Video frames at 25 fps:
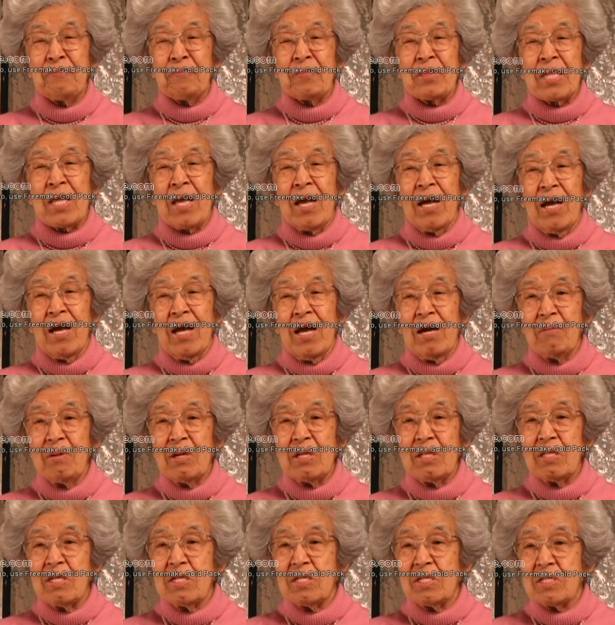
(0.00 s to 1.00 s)
But this is
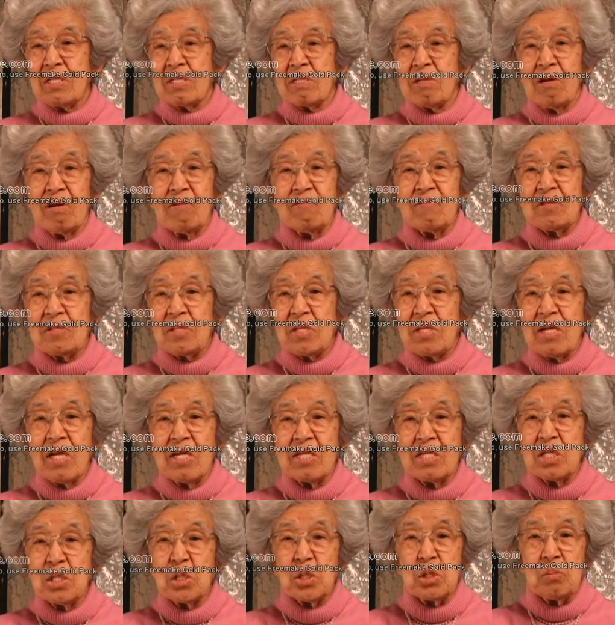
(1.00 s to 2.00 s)
all of a sudden I
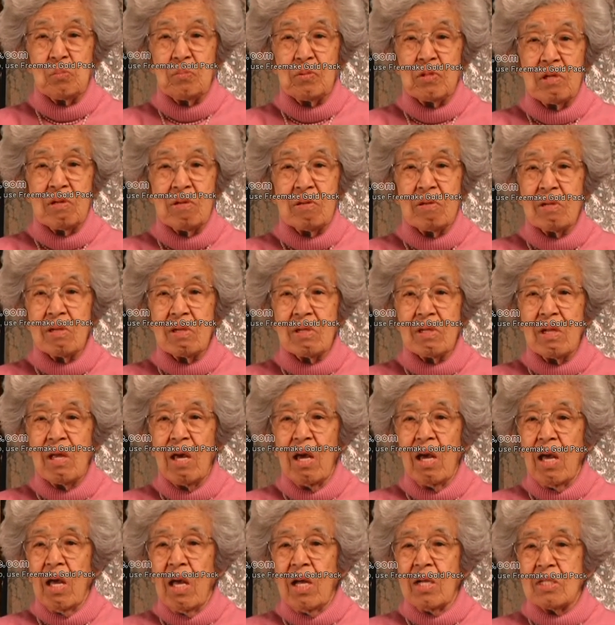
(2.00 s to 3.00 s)
disappeared, and
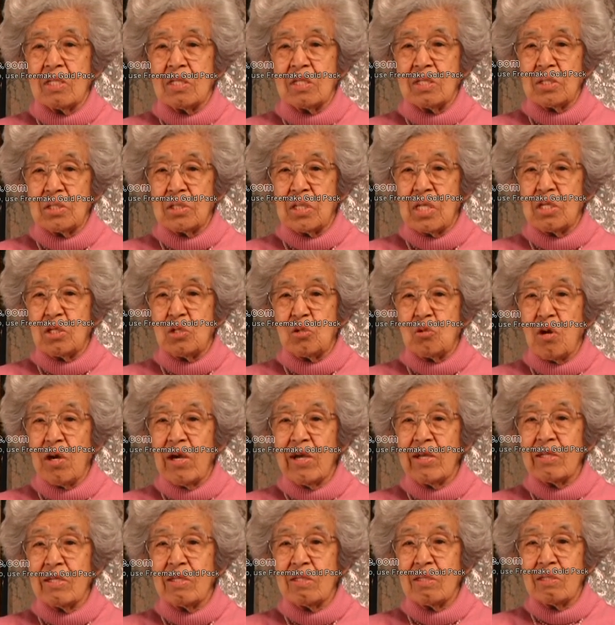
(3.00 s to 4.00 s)
just they tried
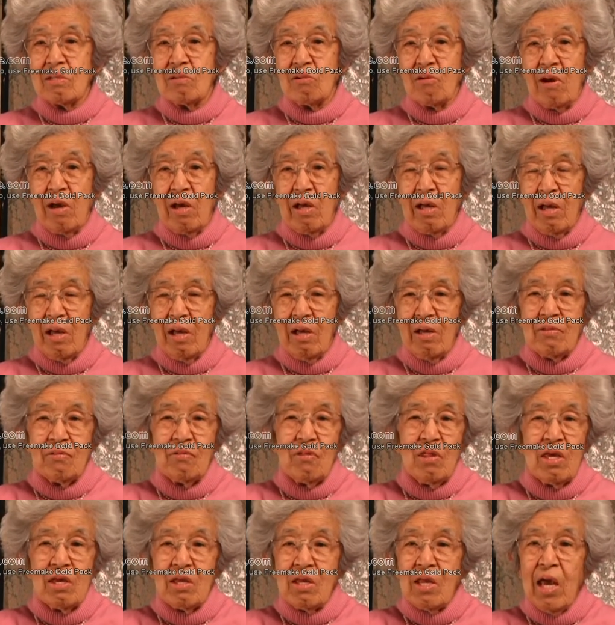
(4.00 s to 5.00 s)
to, and they
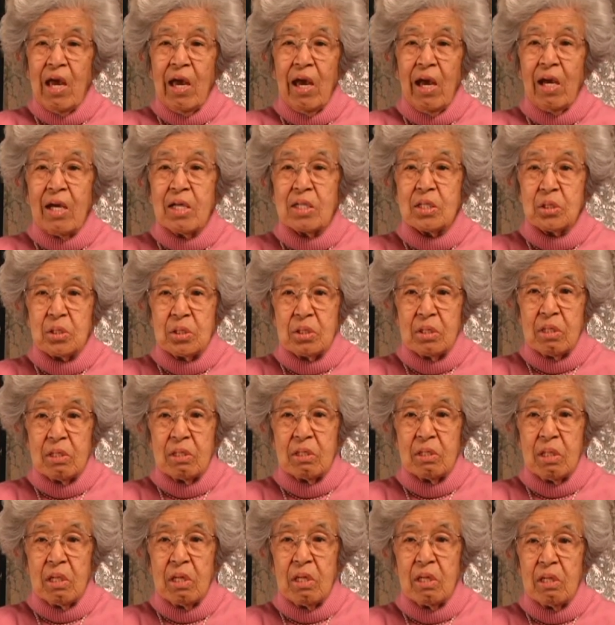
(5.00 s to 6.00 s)
asked the
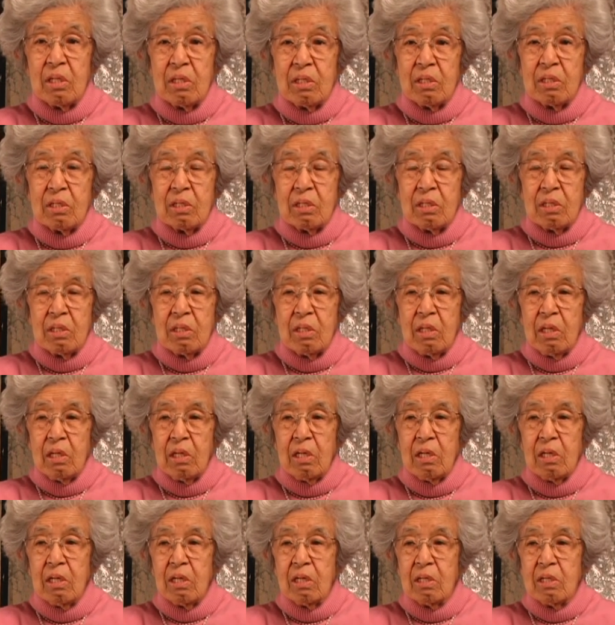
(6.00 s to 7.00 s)

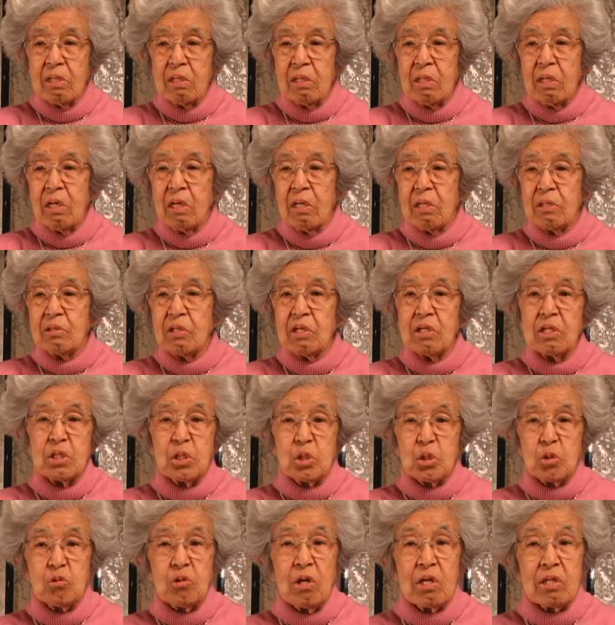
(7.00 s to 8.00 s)

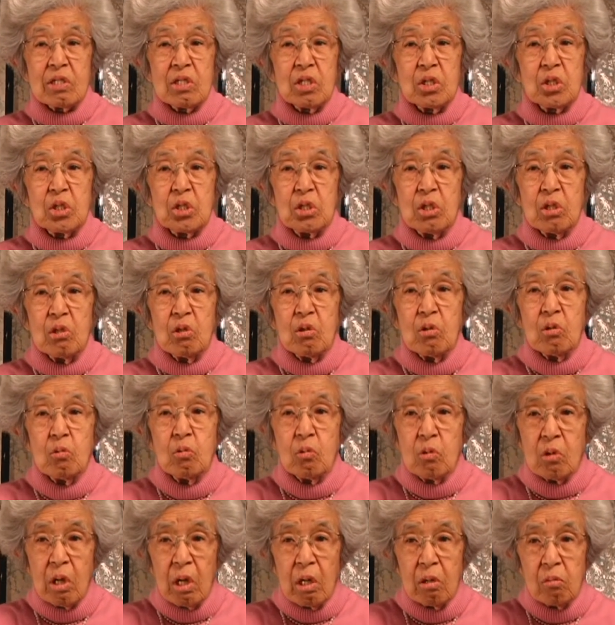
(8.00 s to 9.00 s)
instructors, you know, where I
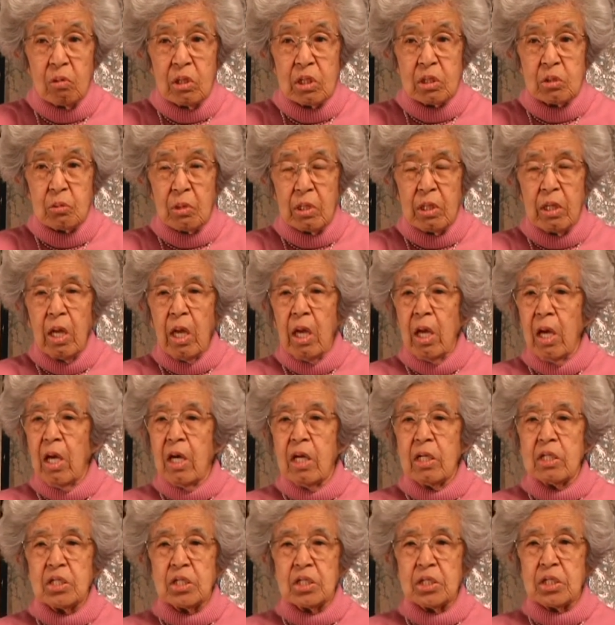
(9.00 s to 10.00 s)
was. She
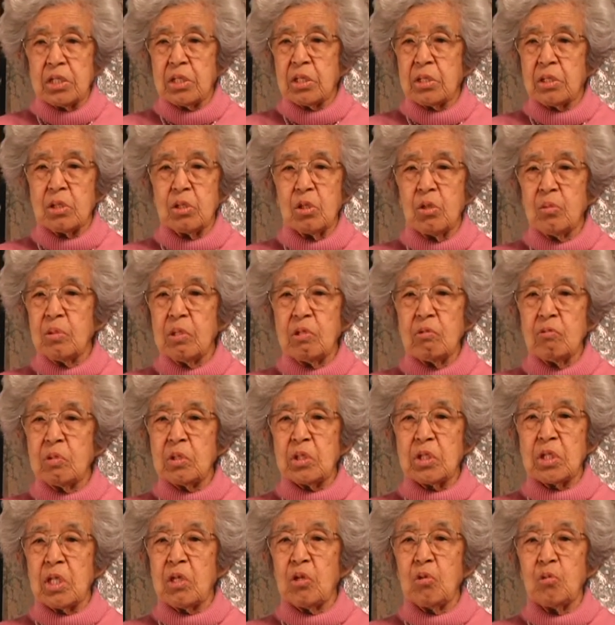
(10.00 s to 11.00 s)
says nobody would say a
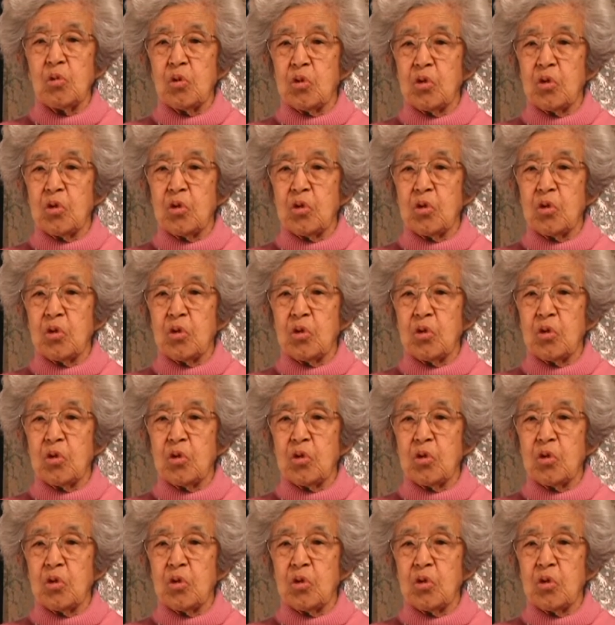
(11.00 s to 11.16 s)
word.